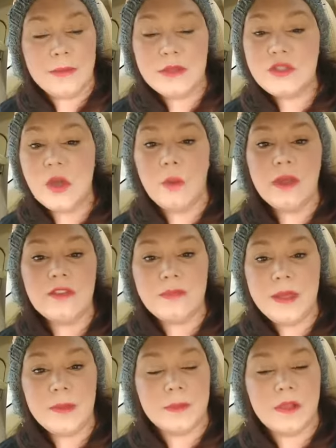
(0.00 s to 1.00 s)
But don't give
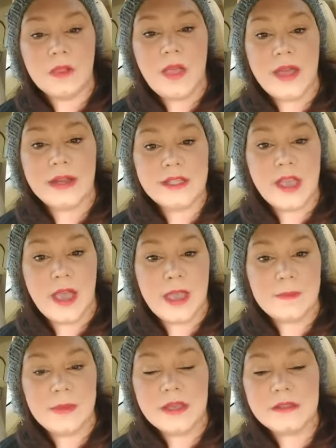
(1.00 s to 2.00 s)
people a lot of
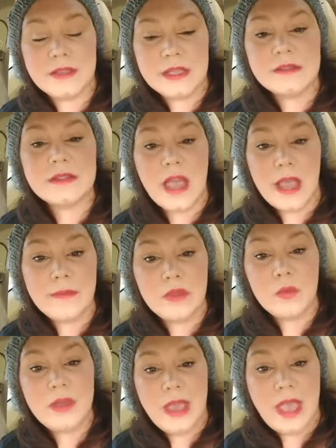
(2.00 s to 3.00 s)
time, because this time
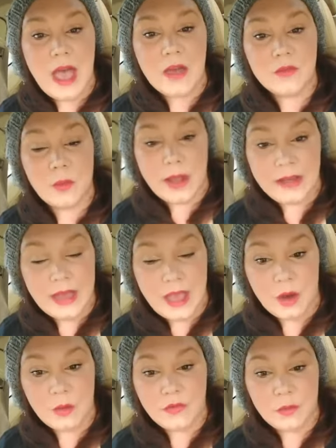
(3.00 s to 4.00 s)
that we have right
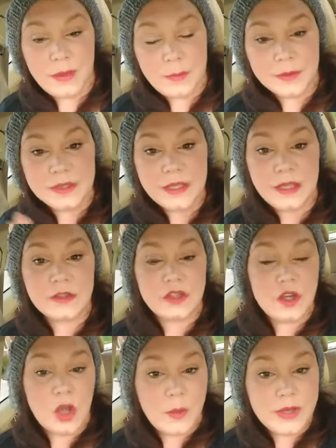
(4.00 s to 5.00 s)
now for people to get to
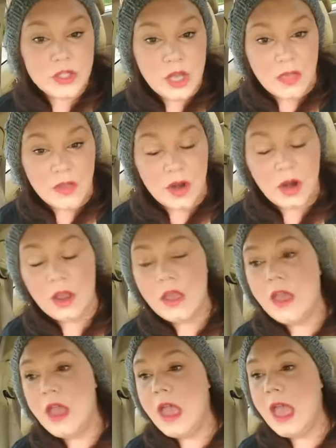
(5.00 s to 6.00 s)
know each other
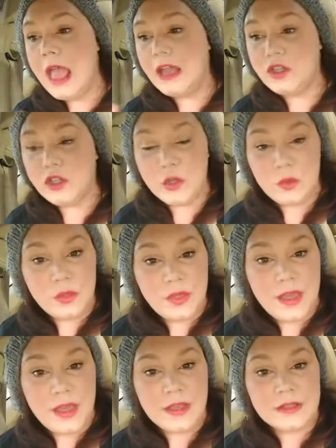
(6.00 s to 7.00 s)
and do
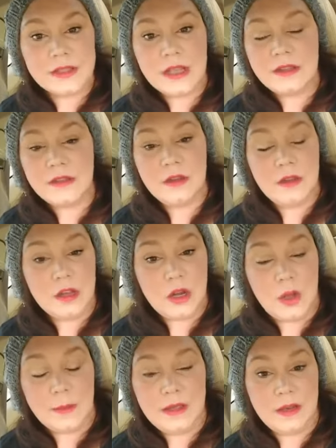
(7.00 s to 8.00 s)
things, and,
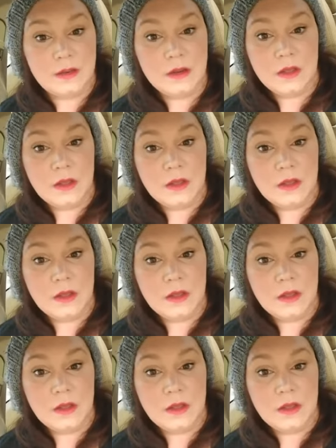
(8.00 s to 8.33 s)
I mean,